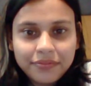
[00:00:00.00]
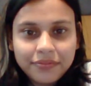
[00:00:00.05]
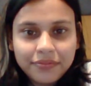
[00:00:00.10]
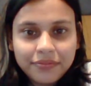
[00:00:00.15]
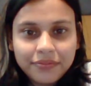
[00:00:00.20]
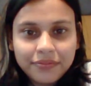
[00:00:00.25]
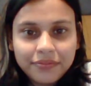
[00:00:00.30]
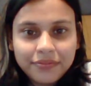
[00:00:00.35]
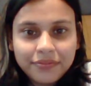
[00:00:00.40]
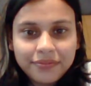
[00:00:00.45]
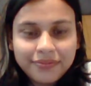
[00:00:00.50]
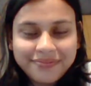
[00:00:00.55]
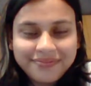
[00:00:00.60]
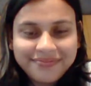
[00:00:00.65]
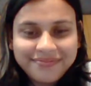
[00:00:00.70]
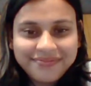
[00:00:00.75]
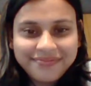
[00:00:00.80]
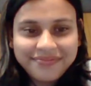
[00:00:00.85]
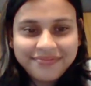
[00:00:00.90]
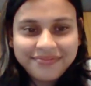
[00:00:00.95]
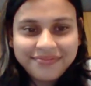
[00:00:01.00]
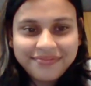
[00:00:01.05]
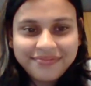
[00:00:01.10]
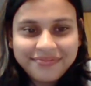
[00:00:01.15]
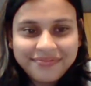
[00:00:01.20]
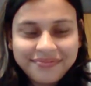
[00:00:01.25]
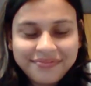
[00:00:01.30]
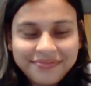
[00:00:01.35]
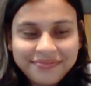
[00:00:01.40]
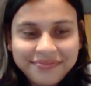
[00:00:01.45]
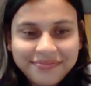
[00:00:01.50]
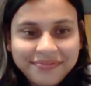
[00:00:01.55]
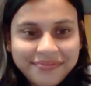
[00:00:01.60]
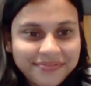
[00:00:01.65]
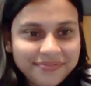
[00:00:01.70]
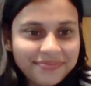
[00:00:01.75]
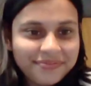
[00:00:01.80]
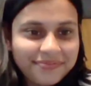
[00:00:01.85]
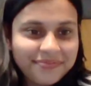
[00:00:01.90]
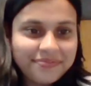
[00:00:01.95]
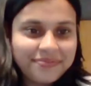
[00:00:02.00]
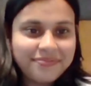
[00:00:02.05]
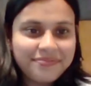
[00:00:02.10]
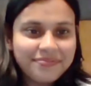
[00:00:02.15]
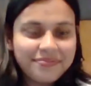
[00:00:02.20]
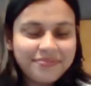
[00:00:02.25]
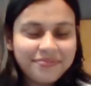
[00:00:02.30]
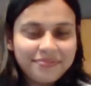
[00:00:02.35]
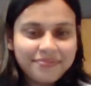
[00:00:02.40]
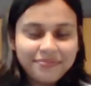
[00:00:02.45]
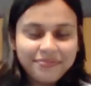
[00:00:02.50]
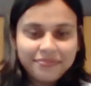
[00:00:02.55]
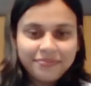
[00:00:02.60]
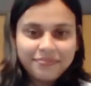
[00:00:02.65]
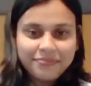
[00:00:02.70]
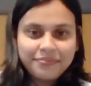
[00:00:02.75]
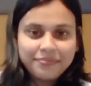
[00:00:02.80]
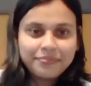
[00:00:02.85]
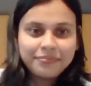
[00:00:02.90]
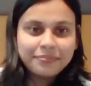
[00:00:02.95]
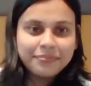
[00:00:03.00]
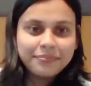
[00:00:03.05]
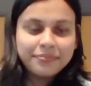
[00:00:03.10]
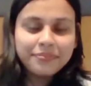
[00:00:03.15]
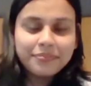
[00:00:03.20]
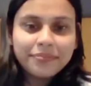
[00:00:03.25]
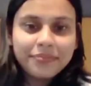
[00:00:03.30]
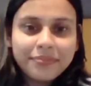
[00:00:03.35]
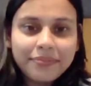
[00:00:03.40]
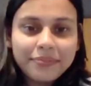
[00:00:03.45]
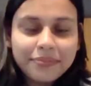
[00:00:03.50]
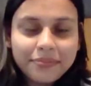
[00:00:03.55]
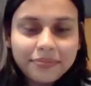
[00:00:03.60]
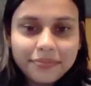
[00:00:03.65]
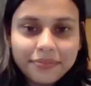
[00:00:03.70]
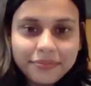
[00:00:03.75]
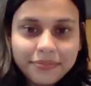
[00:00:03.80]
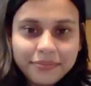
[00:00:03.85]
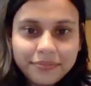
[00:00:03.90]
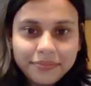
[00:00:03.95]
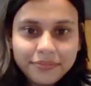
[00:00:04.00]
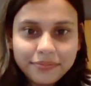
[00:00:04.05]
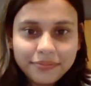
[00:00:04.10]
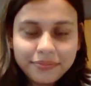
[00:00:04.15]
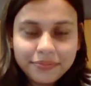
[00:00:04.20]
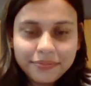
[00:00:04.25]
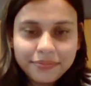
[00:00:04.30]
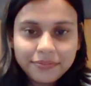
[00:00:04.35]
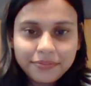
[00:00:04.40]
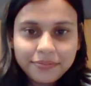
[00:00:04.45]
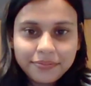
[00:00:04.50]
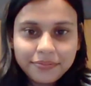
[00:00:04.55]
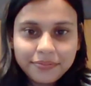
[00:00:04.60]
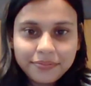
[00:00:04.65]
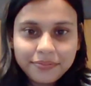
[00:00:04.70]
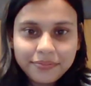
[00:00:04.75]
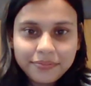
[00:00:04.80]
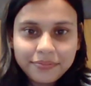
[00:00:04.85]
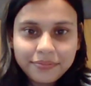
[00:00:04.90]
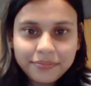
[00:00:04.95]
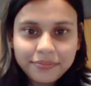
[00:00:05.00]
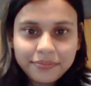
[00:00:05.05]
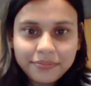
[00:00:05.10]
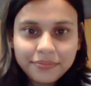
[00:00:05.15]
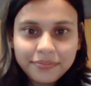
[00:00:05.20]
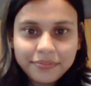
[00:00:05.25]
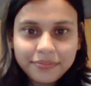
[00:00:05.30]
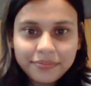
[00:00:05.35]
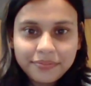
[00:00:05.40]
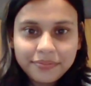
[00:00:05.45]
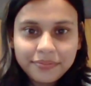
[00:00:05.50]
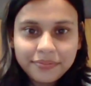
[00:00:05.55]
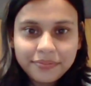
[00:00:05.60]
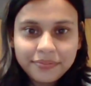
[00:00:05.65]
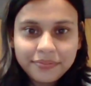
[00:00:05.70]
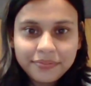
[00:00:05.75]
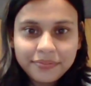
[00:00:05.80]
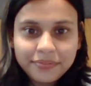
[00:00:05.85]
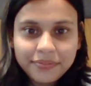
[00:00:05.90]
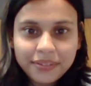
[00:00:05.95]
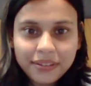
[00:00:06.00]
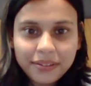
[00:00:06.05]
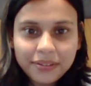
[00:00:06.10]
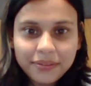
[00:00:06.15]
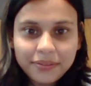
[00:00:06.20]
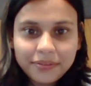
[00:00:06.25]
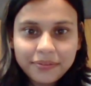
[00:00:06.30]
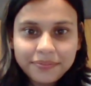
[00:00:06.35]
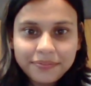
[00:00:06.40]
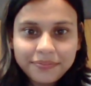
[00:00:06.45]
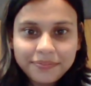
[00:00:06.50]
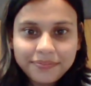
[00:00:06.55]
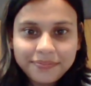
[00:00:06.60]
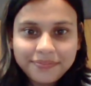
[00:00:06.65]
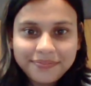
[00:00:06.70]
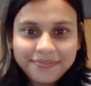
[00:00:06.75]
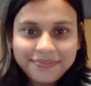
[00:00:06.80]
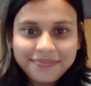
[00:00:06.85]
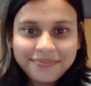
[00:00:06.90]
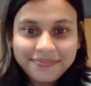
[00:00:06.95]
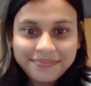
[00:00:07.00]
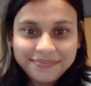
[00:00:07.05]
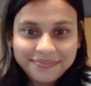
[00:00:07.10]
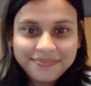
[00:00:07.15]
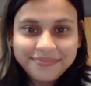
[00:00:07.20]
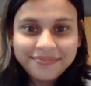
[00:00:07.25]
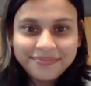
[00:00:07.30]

This person isn't speaking.